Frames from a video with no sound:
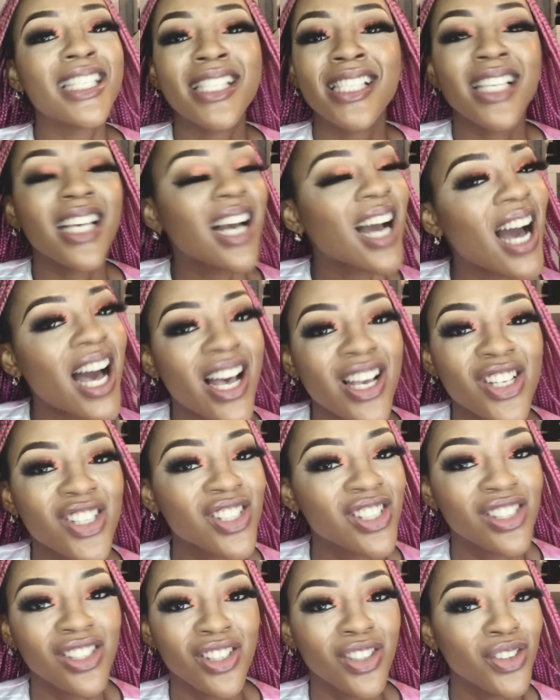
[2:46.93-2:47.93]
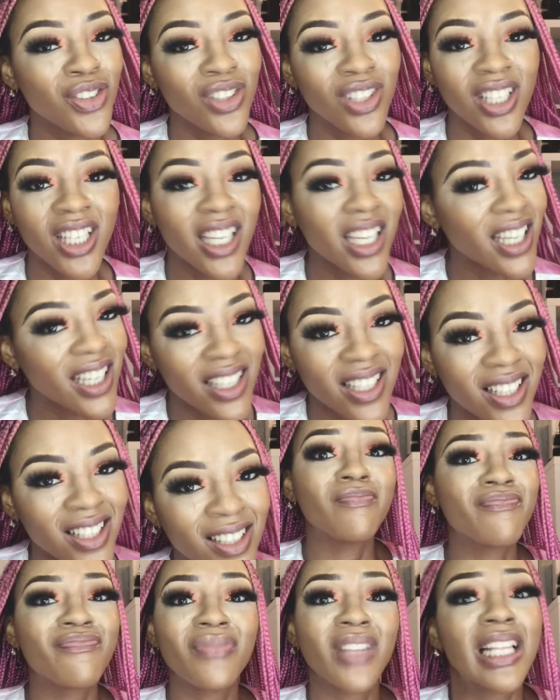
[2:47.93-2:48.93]
see cash in the UK.
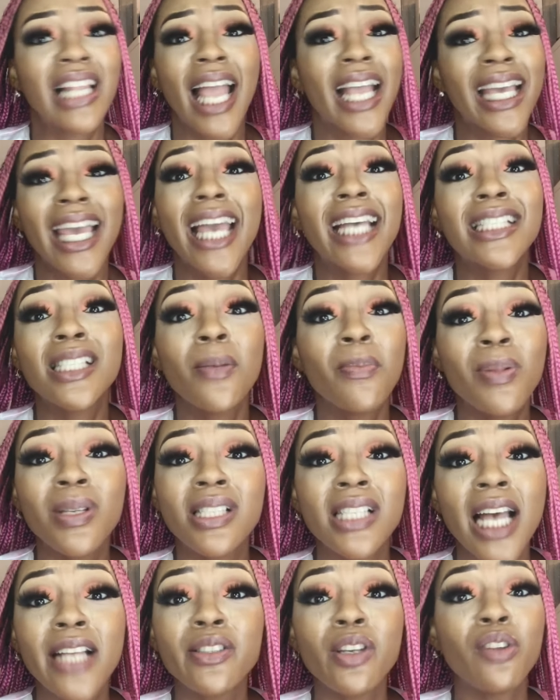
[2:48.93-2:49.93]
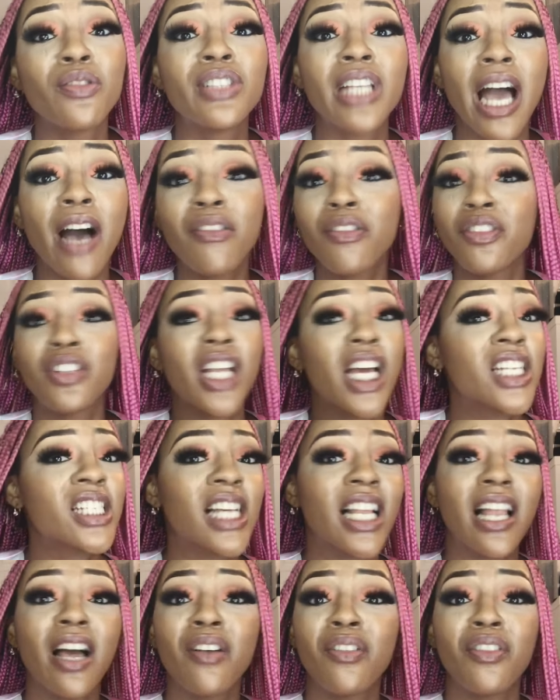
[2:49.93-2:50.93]
Like 80% of their
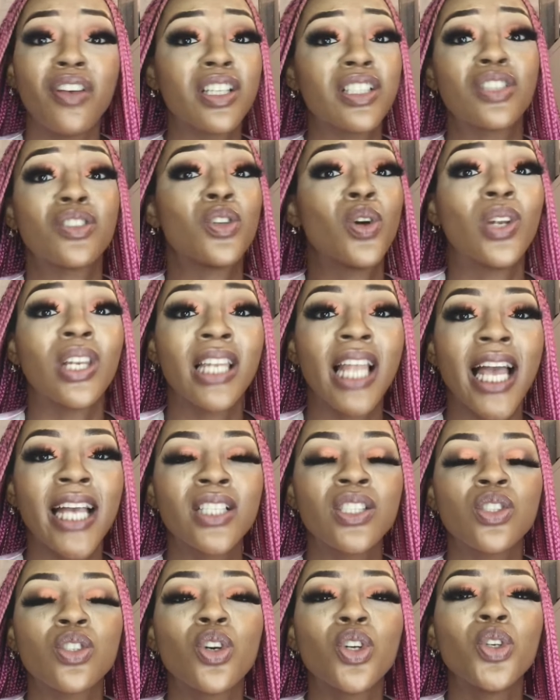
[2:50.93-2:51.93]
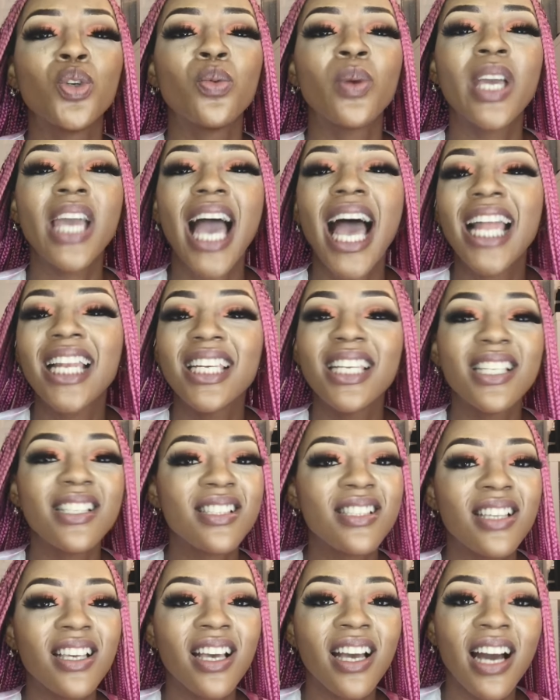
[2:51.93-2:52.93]
financial affairs is online, so you will hardly
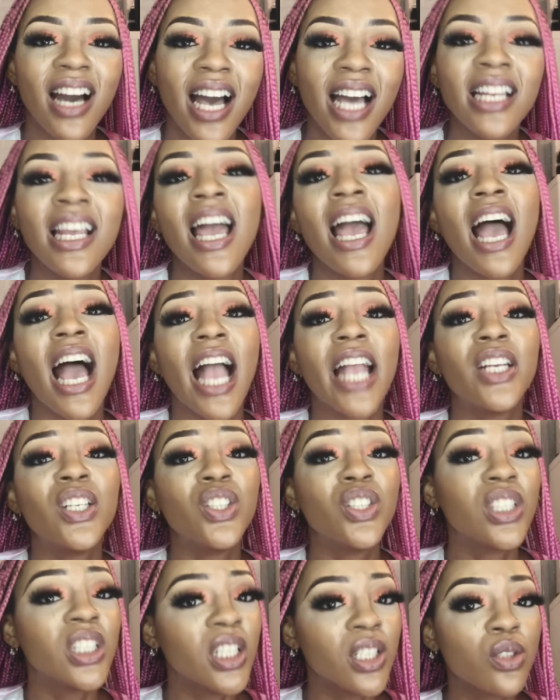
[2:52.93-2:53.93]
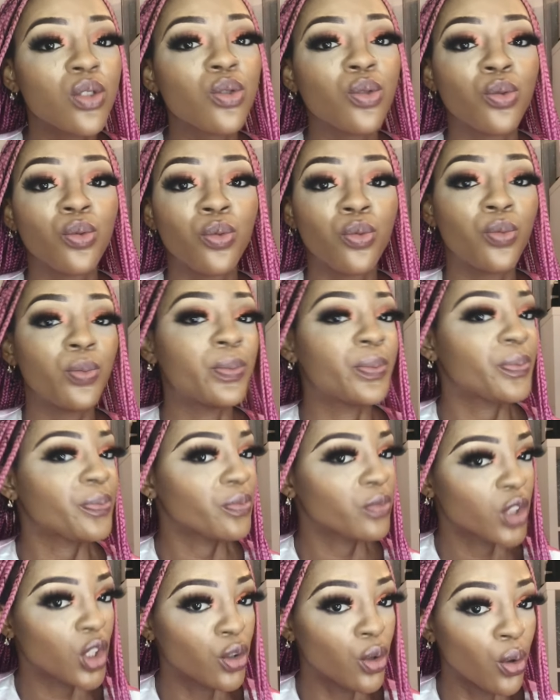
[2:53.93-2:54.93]
see card, and you need to
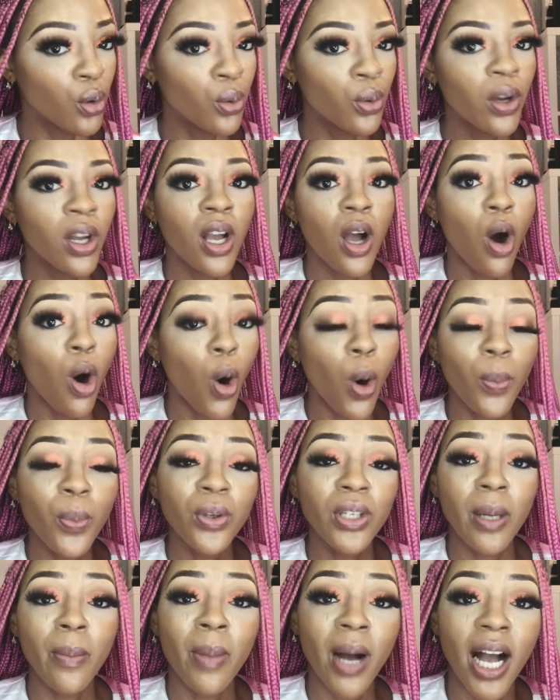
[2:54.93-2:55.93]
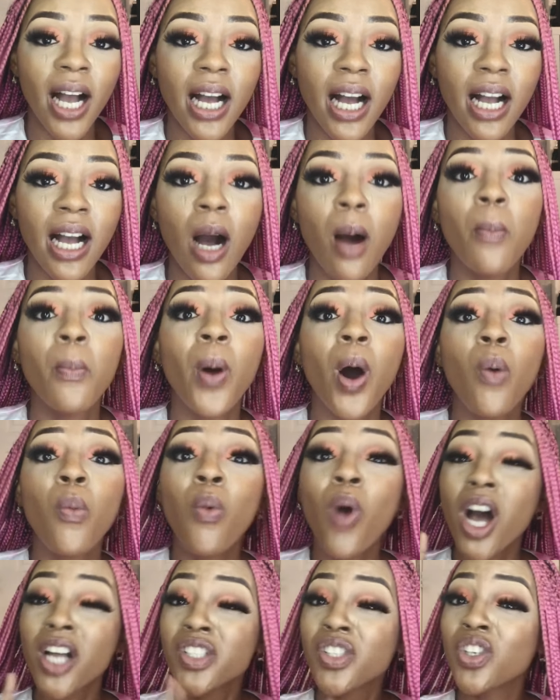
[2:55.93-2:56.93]
open a bank account. But
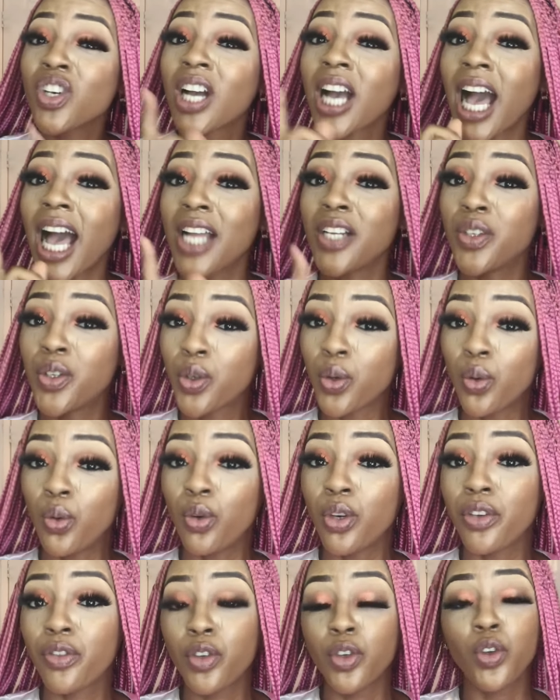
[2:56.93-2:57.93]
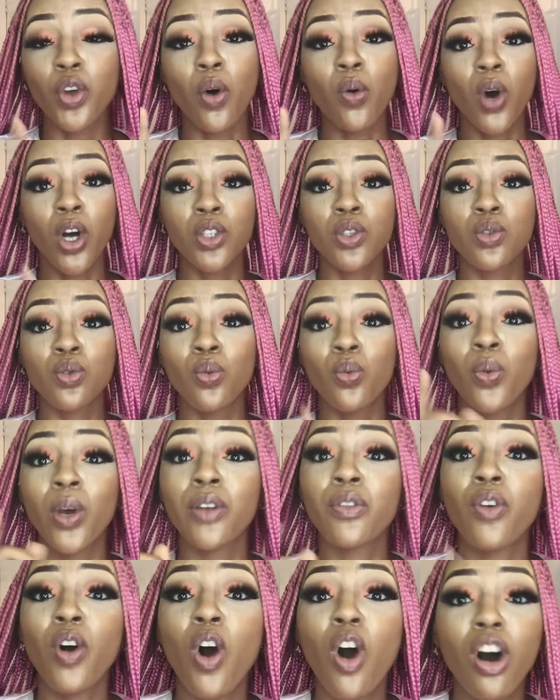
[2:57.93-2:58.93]
what you can do, if you don't want to
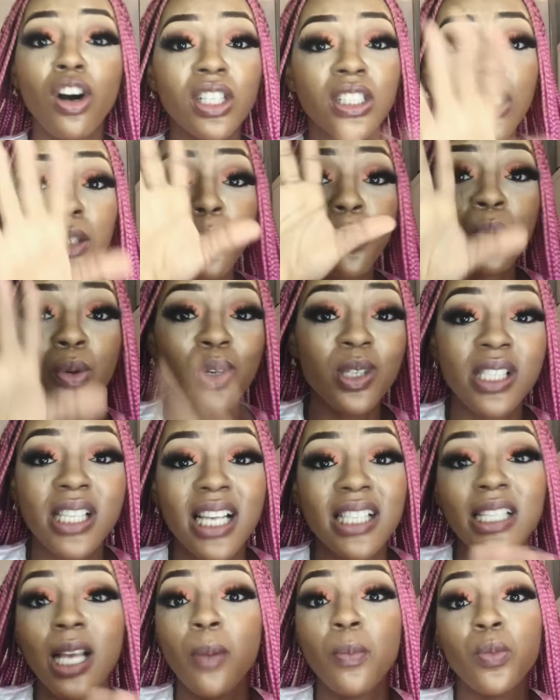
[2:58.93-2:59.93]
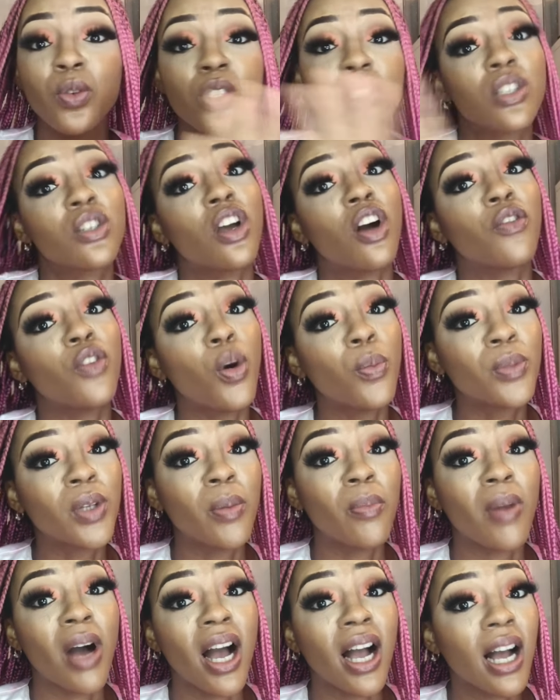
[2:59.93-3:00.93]
wait for all the process and procedure of
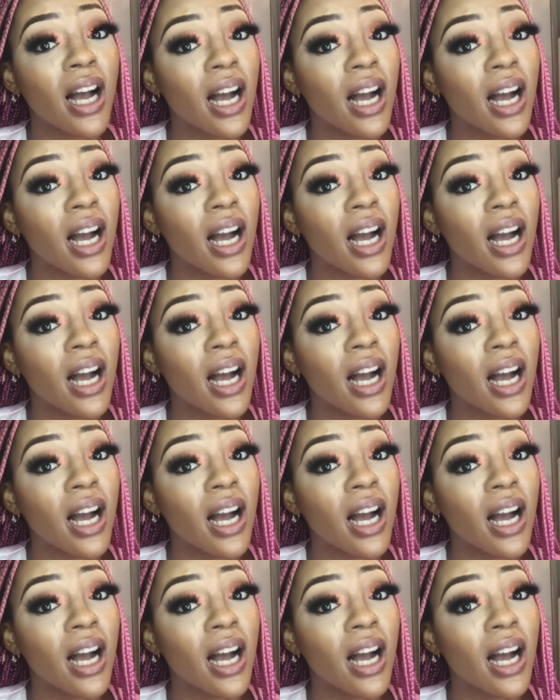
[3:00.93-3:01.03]
opening bank